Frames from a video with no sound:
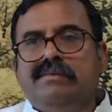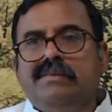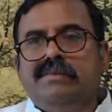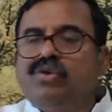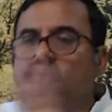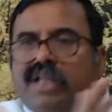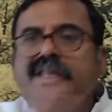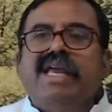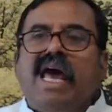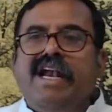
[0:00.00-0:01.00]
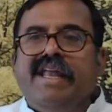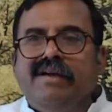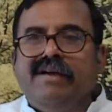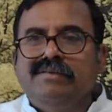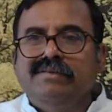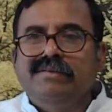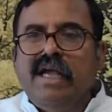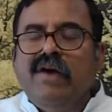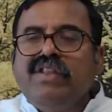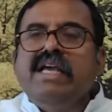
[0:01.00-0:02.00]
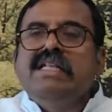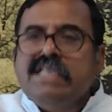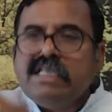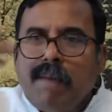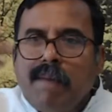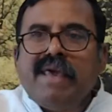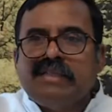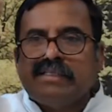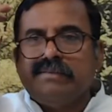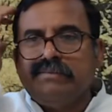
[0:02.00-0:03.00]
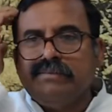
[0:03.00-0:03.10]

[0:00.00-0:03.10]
There's no other reality. Everything is an appearance.